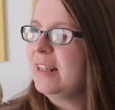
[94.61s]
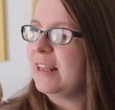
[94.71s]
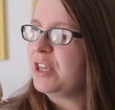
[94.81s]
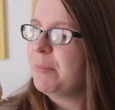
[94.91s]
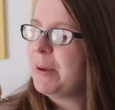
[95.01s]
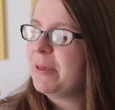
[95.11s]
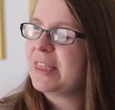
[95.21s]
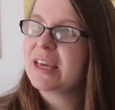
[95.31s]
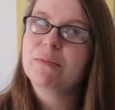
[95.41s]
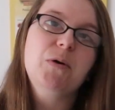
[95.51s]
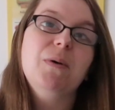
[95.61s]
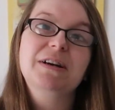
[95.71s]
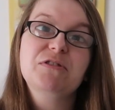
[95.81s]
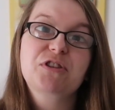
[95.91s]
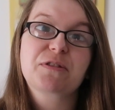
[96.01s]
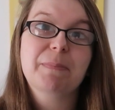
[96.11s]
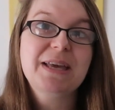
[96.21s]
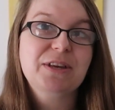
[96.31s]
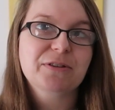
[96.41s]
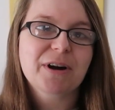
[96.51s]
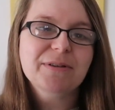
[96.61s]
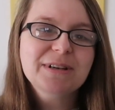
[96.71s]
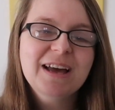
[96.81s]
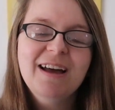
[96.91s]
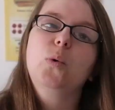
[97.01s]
Now you may be thinking, well, why don't you just make your own?